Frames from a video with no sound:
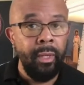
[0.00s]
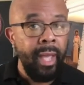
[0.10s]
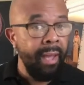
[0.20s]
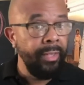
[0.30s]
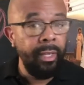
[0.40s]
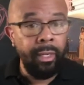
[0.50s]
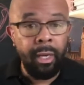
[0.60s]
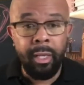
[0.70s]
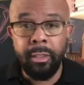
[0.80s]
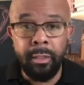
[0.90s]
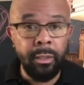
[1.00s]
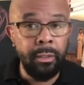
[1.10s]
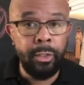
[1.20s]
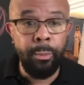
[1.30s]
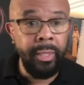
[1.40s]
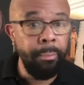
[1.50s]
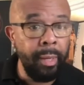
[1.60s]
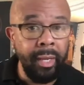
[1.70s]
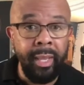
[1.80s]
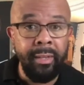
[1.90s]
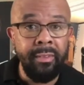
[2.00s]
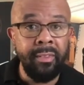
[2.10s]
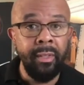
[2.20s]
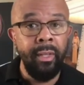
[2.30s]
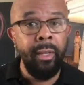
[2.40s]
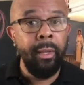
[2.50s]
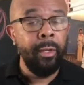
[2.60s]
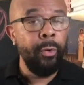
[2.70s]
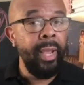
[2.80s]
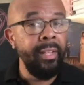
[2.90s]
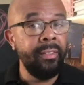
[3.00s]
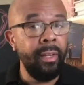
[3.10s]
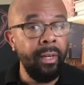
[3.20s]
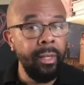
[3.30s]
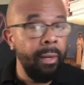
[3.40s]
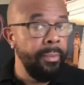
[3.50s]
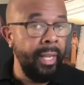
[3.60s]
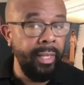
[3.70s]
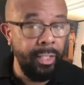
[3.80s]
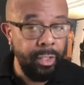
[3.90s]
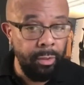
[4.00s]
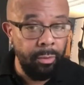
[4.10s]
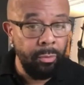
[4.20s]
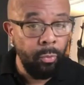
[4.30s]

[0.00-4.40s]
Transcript: Having too many plugins creates an update issue.